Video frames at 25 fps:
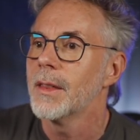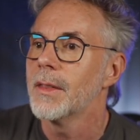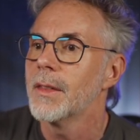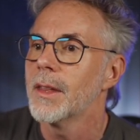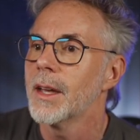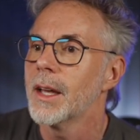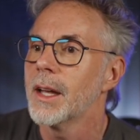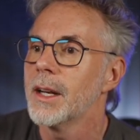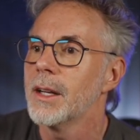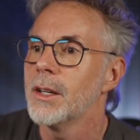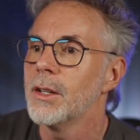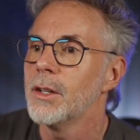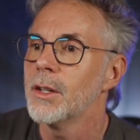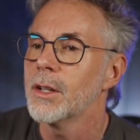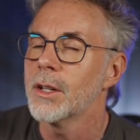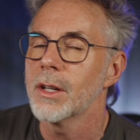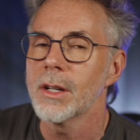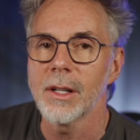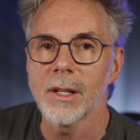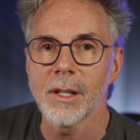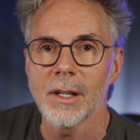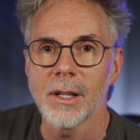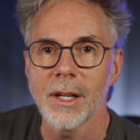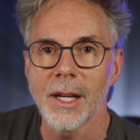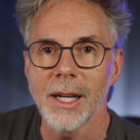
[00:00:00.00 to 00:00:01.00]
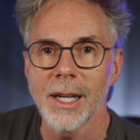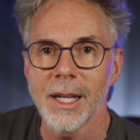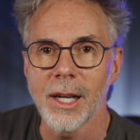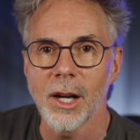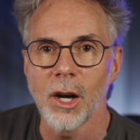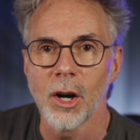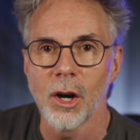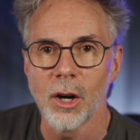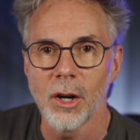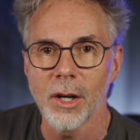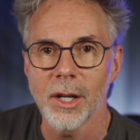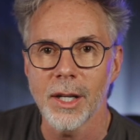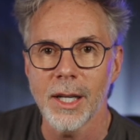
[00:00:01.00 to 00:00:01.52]
Then you can click a
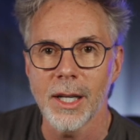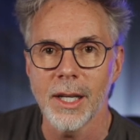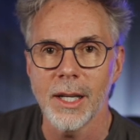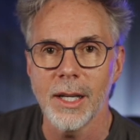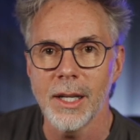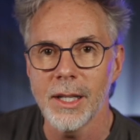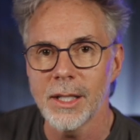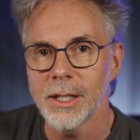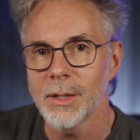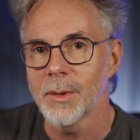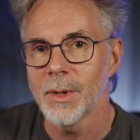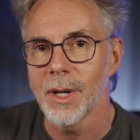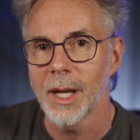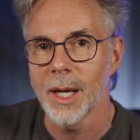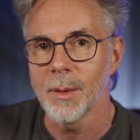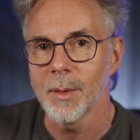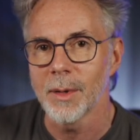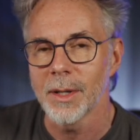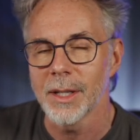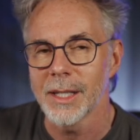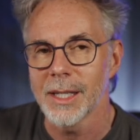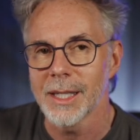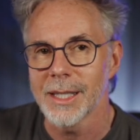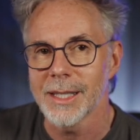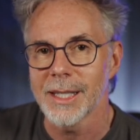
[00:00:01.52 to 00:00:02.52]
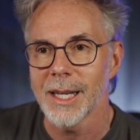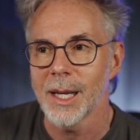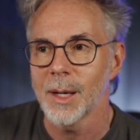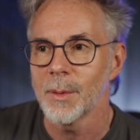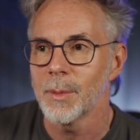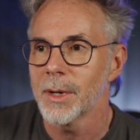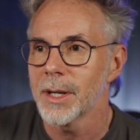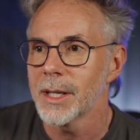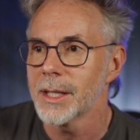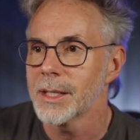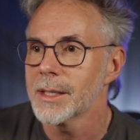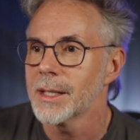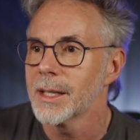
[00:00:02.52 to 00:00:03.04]
hotkey to enable and
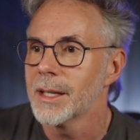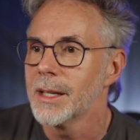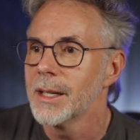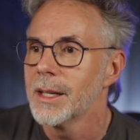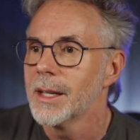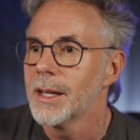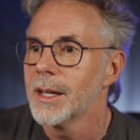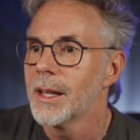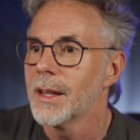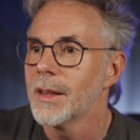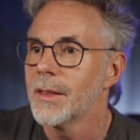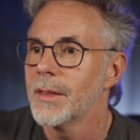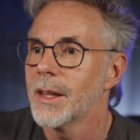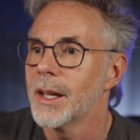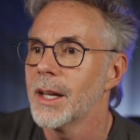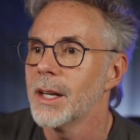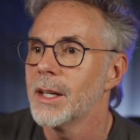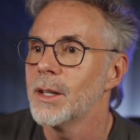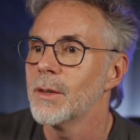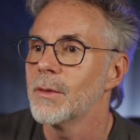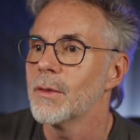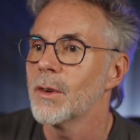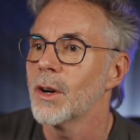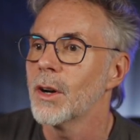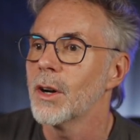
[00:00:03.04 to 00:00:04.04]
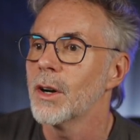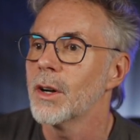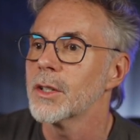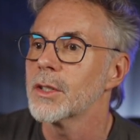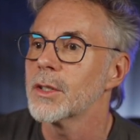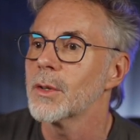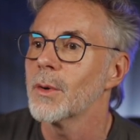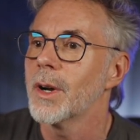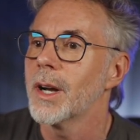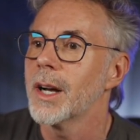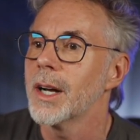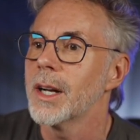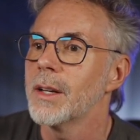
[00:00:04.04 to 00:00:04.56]
disable it. Then you've got
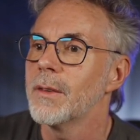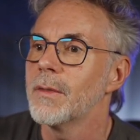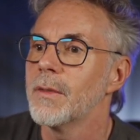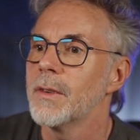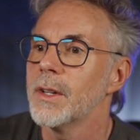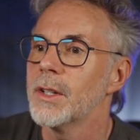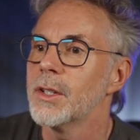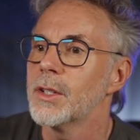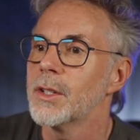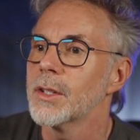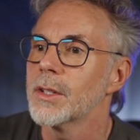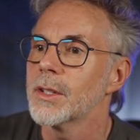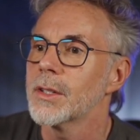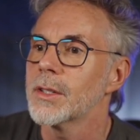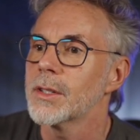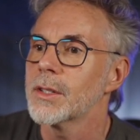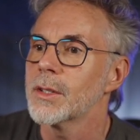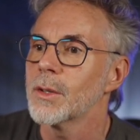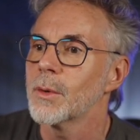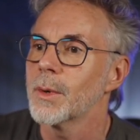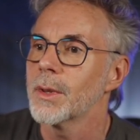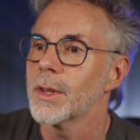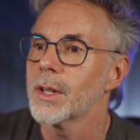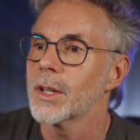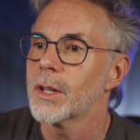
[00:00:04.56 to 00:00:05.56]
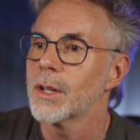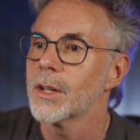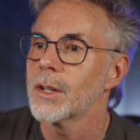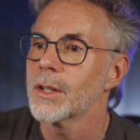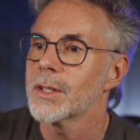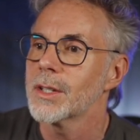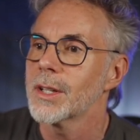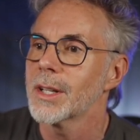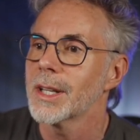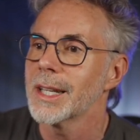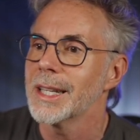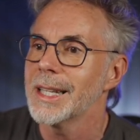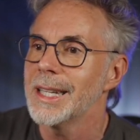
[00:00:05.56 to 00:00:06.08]
auto hide features, so when the
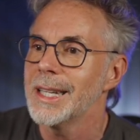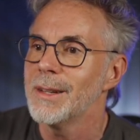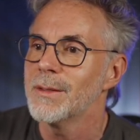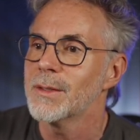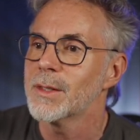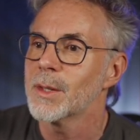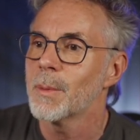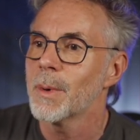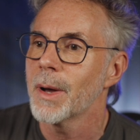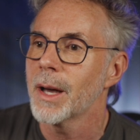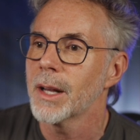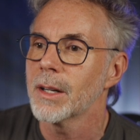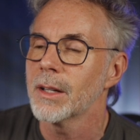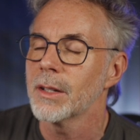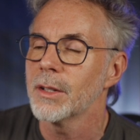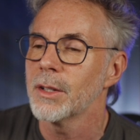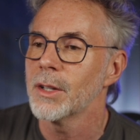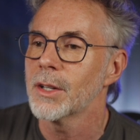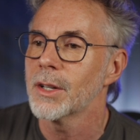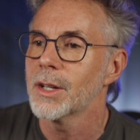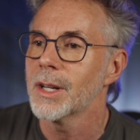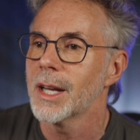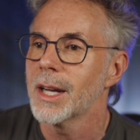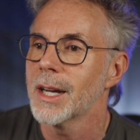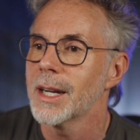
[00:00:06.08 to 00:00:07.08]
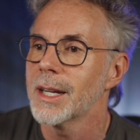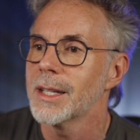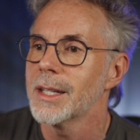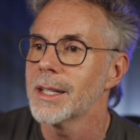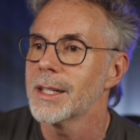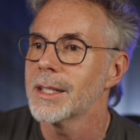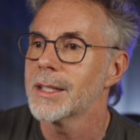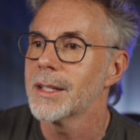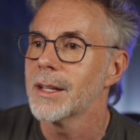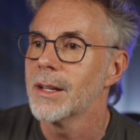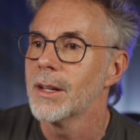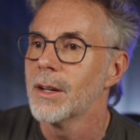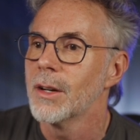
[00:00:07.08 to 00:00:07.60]
cursor leaves the panel, you can hide
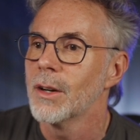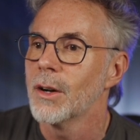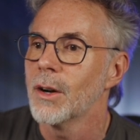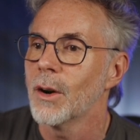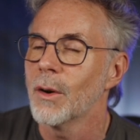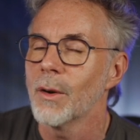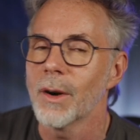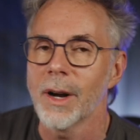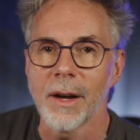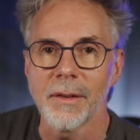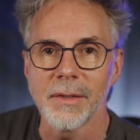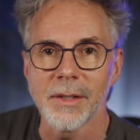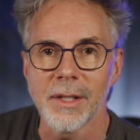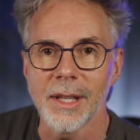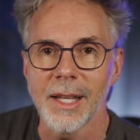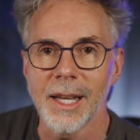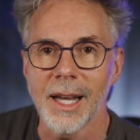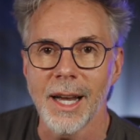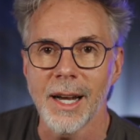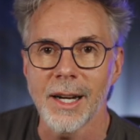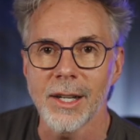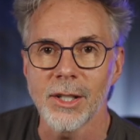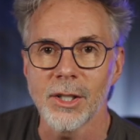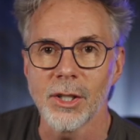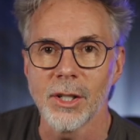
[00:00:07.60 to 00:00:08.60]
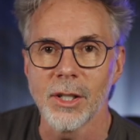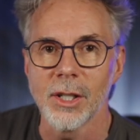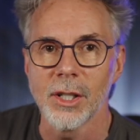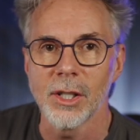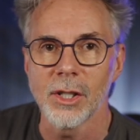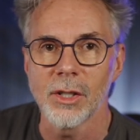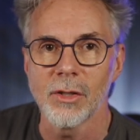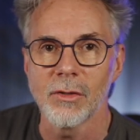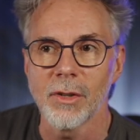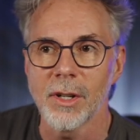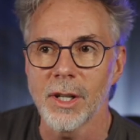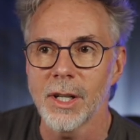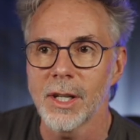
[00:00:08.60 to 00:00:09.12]
it, or after the action
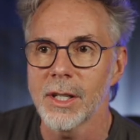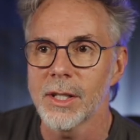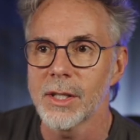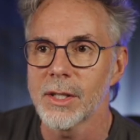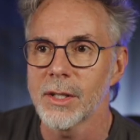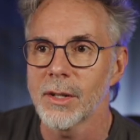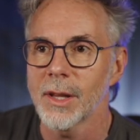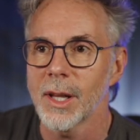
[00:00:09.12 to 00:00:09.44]
is triggered.